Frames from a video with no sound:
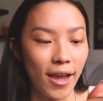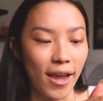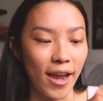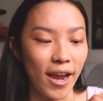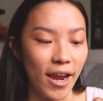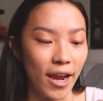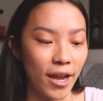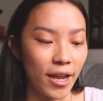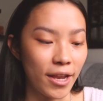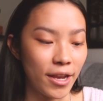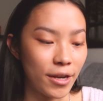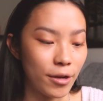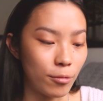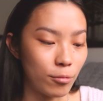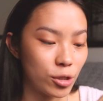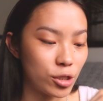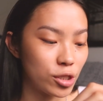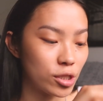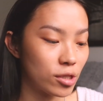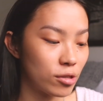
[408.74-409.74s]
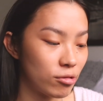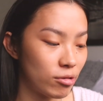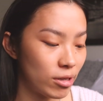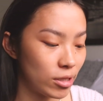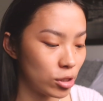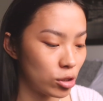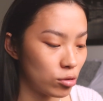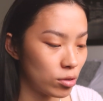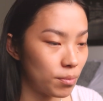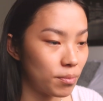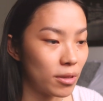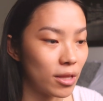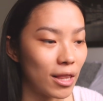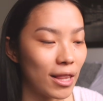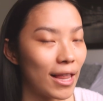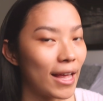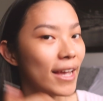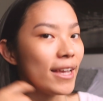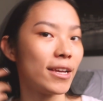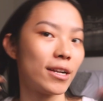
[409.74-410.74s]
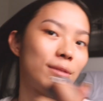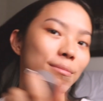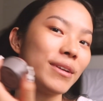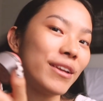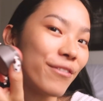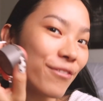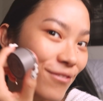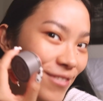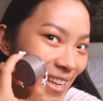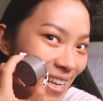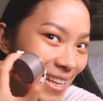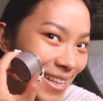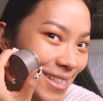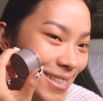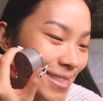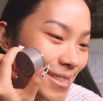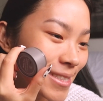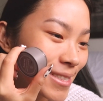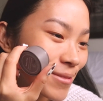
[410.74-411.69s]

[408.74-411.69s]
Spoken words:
And we're just going to apply it on my face.